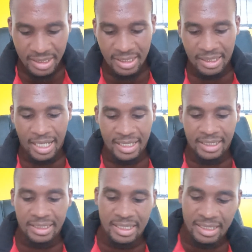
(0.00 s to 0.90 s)
like
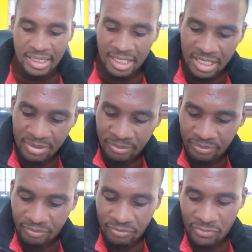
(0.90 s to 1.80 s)
the name
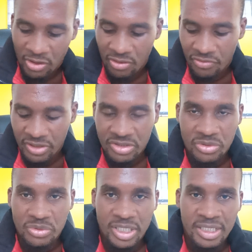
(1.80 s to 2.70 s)
of a
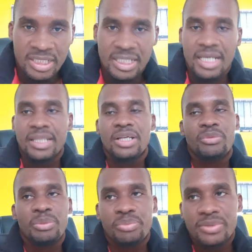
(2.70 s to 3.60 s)
student, and then
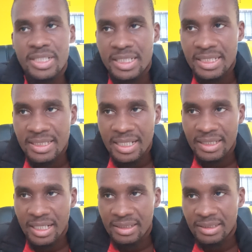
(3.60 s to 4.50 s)
we put it inside
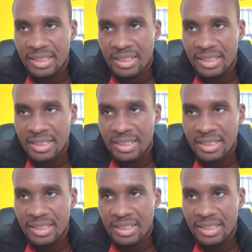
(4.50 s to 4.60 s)
that